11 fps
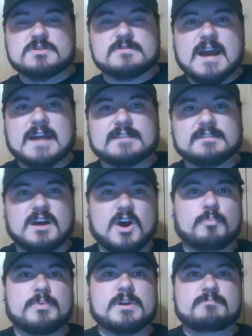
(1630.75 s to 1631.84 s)
You got to
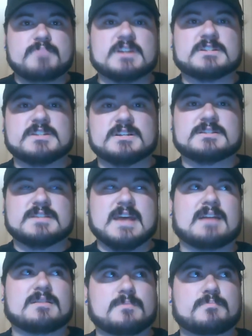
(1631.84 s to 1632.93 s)
open a business
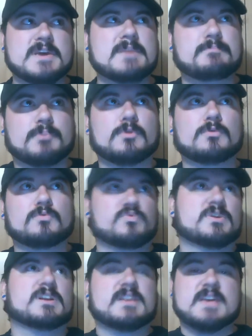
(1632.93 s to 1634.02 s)
that the people
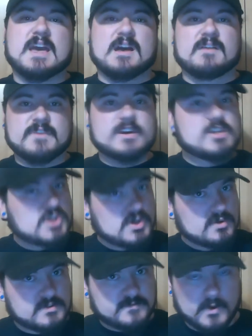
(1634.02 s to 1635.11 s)
really have a
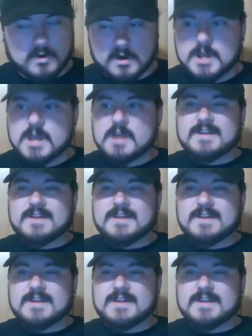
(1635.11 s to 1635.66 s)
use for,